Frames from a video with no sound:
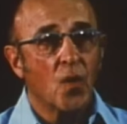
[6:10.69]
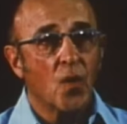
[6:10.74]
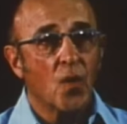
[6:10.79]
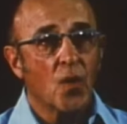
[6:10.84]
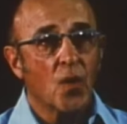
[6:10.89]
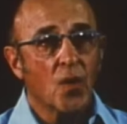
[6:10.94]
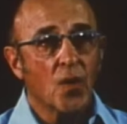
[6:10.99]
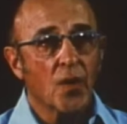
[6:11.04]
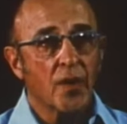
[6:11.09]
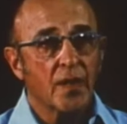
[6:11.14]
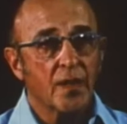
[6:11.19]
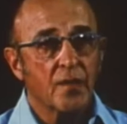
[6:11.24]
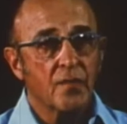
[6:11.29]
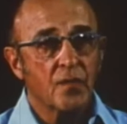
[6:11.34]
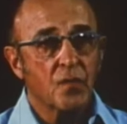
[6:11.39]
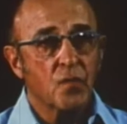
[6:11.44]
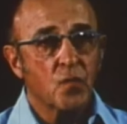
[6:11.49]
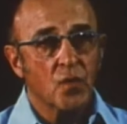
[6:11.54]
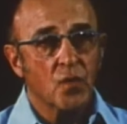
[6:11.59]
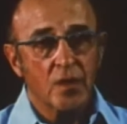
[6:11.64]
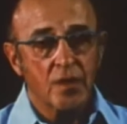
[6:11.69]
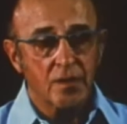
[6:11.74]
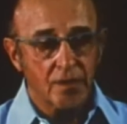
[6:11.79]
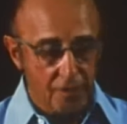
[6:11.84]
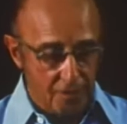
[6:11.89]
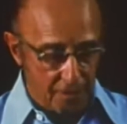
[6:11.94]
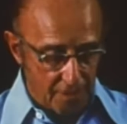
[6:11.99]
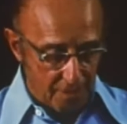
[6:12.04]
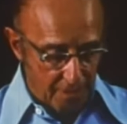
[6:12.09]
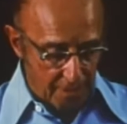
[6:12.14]
Or even
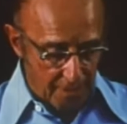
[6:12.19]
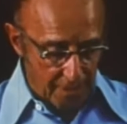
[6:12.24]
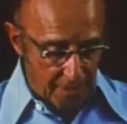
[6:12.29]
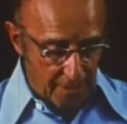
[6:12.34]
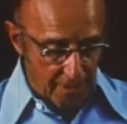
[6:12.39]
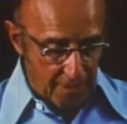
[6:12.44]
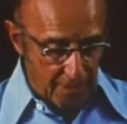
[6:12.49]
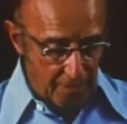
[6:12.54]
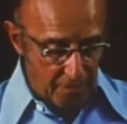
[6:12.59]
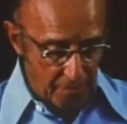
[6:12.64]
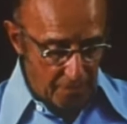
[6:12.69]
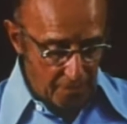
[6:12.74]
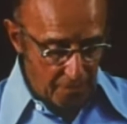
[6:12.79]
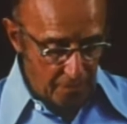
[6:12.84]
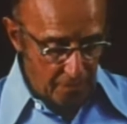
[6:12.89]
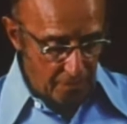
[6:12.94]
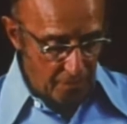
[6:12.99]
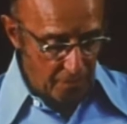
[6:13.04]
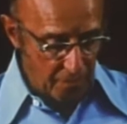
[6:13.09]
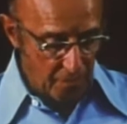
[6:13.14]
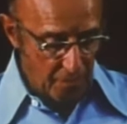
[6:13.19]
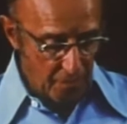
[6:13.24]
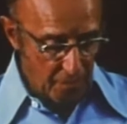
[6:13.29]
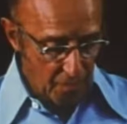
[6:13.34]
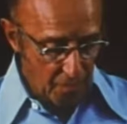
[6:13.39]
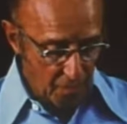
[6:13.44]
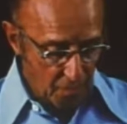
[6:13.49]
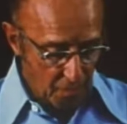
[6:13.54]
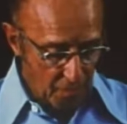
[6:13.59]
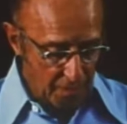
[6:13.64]
worse,
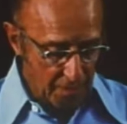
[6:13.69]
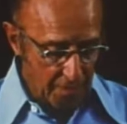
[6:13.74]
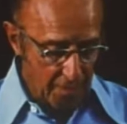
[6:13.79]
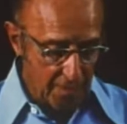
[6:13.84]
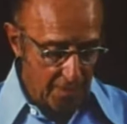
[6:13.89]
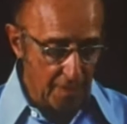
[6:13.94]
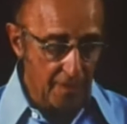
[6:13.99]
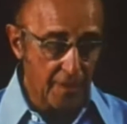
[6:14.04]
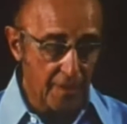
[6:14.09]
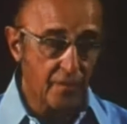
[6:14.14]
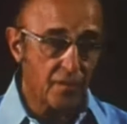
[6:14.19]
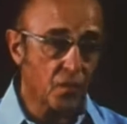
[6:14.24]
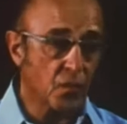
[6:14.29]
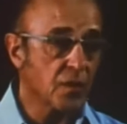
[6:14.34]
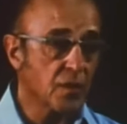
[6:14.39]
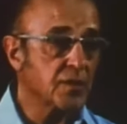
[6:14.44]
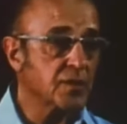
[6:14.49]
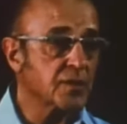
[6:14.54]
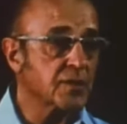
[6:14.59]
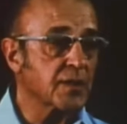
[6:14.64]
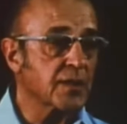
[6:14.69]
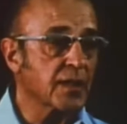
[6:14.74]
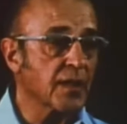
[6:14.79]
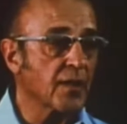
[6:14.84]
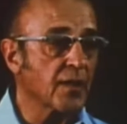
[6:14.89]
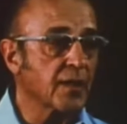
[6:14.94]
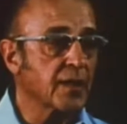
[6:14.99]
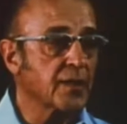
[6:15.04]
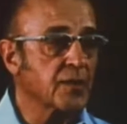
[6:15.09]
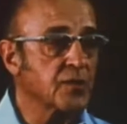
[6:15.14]
an even worse
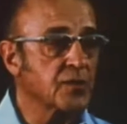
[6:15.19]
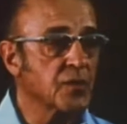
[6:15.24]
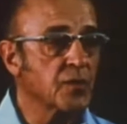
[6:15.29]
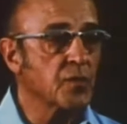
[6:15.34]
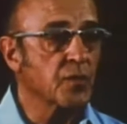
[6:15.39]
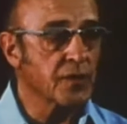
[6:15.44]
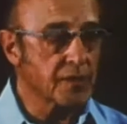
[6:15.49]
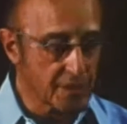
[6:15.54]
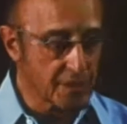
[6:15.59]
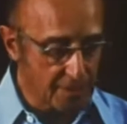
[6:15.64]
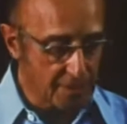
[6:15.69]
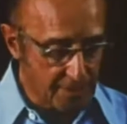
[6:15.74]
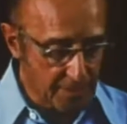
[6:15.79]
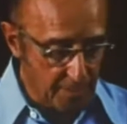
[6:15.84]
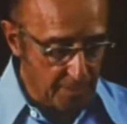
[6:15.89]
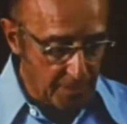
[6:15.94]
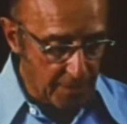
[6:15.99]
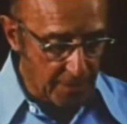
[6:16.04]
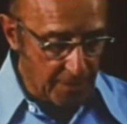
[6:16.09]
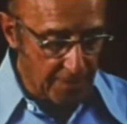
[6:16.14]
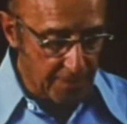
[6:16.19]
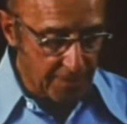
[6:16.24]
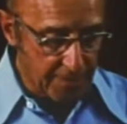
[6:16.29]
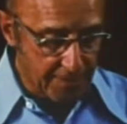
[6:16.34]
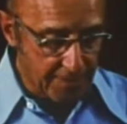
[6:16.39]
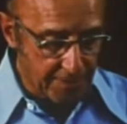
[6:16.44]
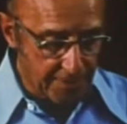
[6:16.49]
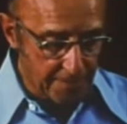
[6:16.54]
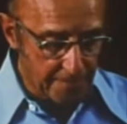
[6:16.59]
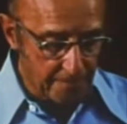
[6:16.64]
caricature was simply
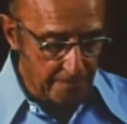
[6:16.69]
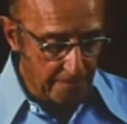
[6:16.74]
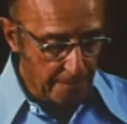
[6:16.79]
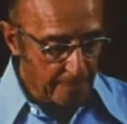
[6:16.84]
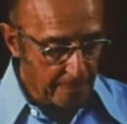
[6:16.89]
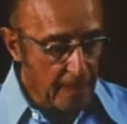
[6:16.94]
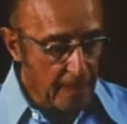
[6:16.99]
that